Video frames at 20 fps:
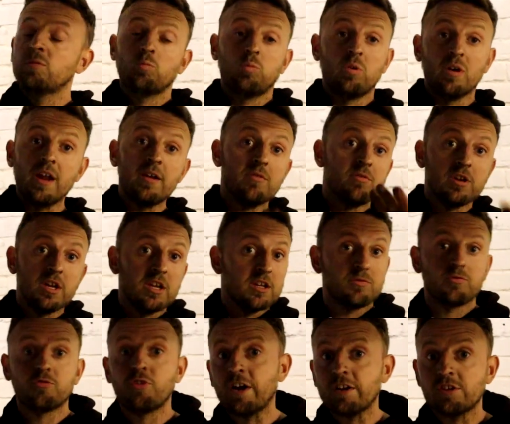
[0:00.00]
whatever it is,
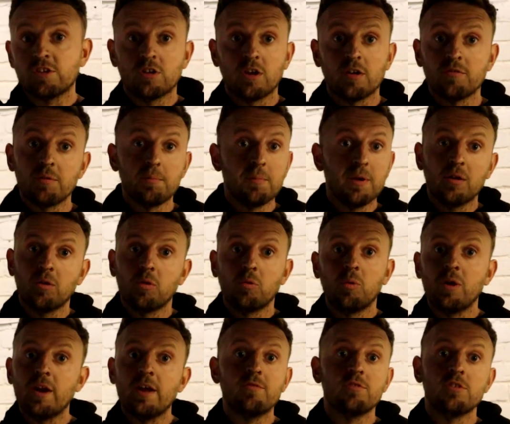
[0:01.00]
fraction of a mil or
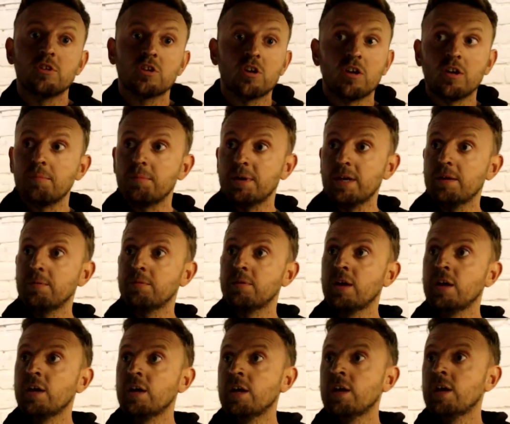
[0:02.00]
whatever it's got to be in,
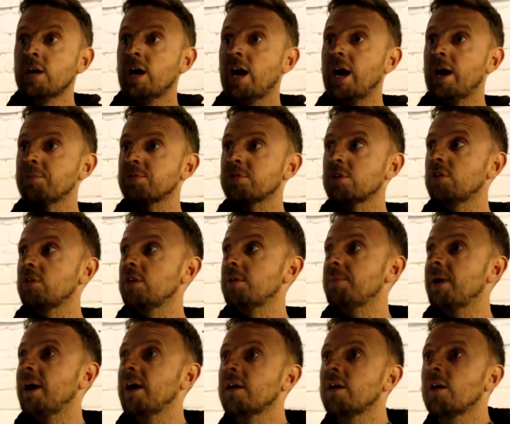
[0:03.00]
absolutely
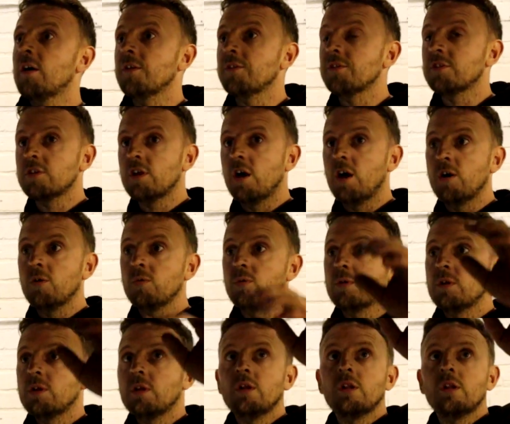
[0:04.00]
bang on. So
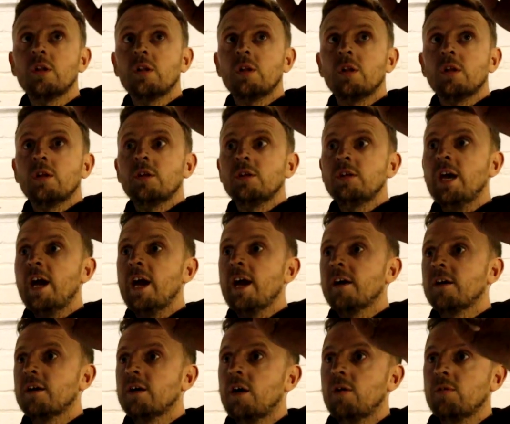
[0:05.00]

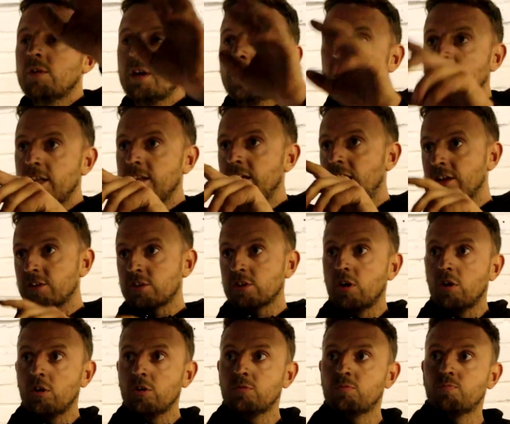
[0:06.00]
yeah, I'm going to get that
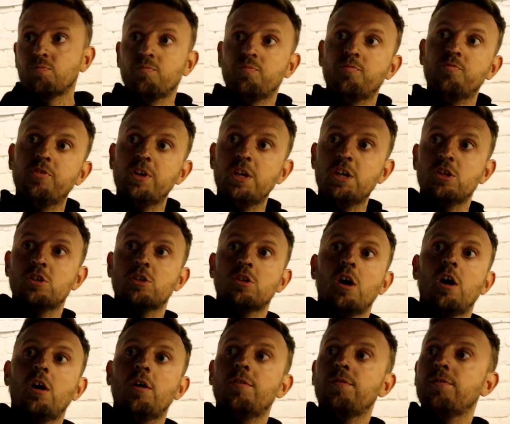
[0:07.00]
side finished
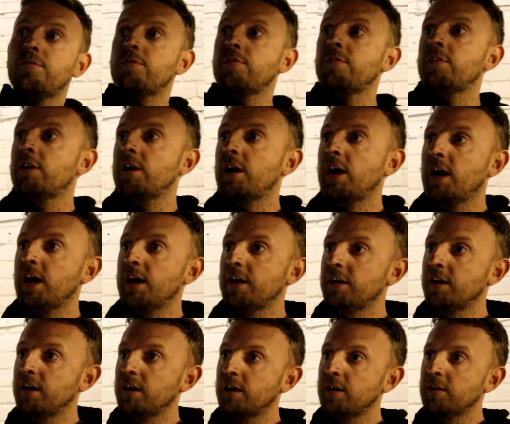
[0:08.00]
off,
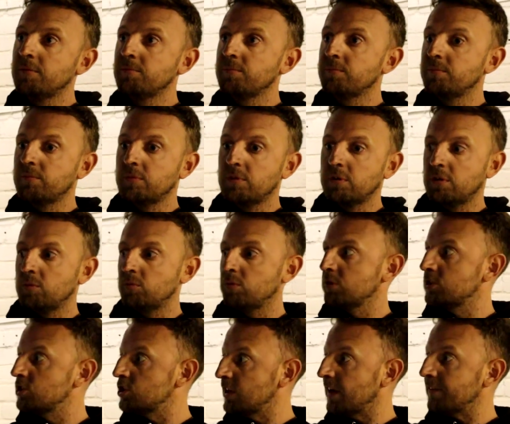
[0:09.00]
and
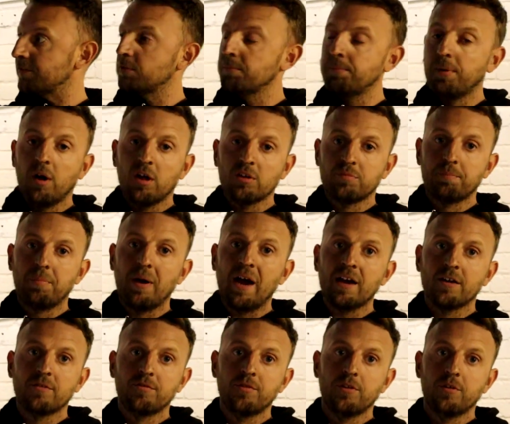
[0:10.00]
we should have some parts
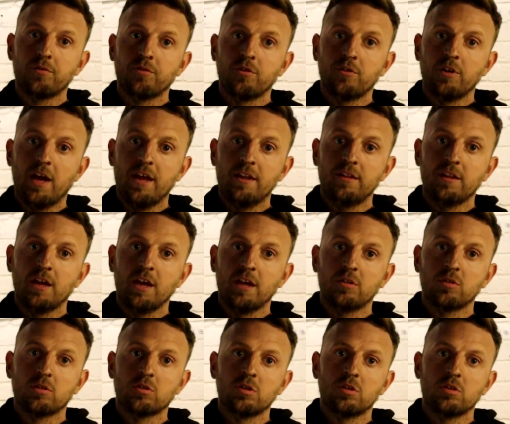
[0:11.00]
back for the front end then,
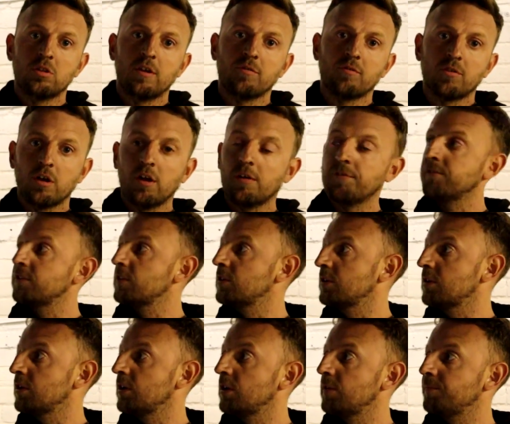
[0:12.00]
because they've gone
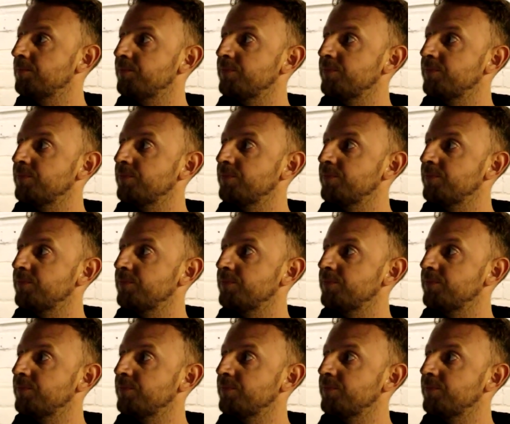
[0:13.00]
off to